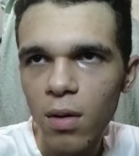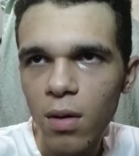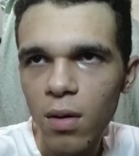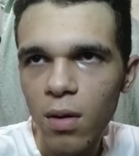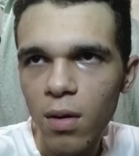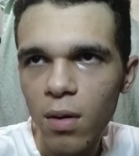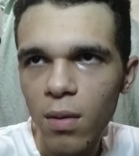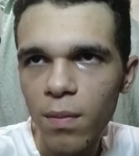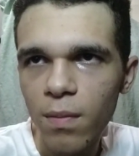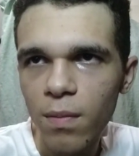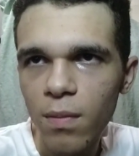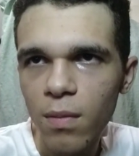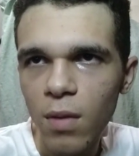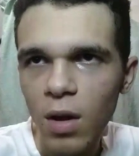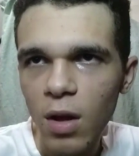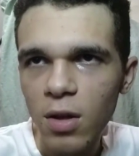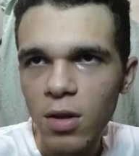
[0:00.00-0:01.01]
Um,
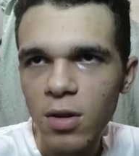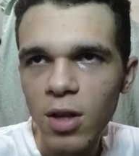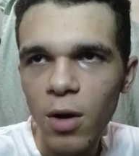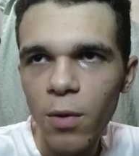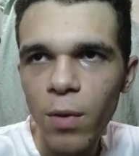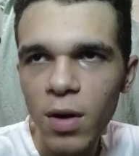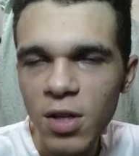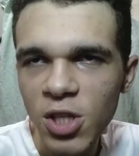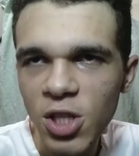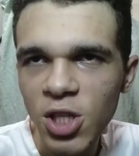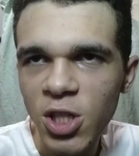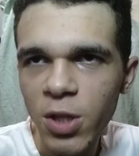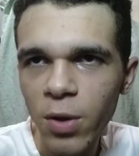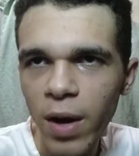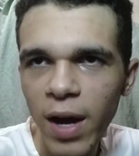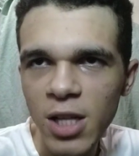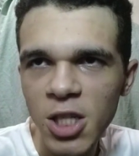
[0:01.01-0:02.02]
the run
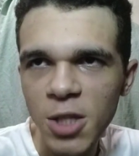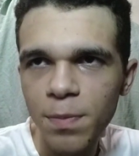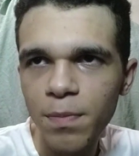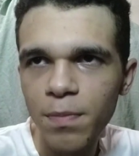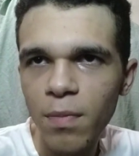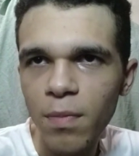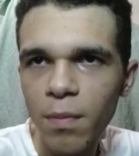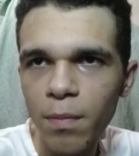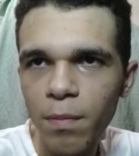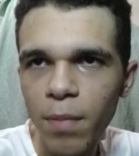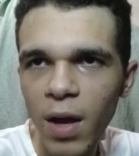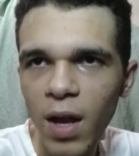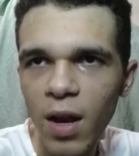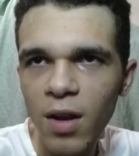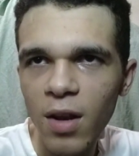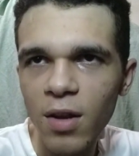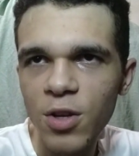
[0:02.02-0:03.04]
still has
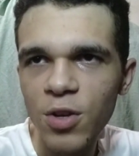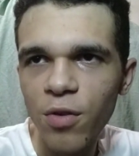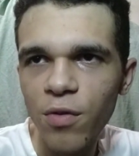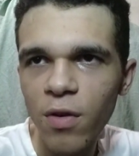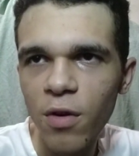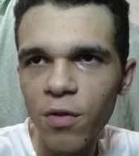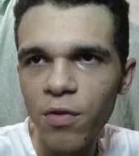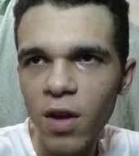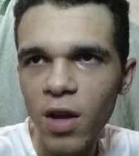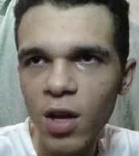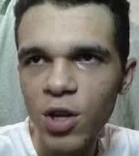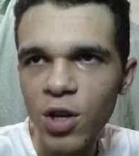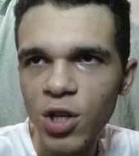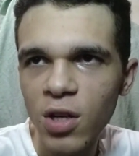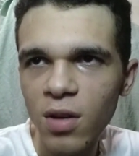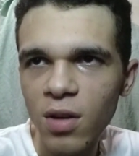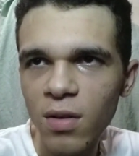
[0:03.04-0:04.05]
been into
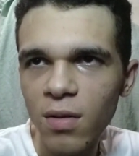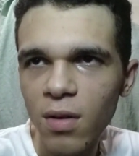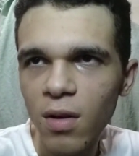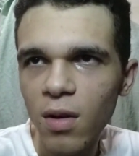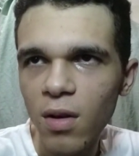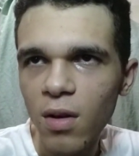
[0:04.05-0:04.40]
verification.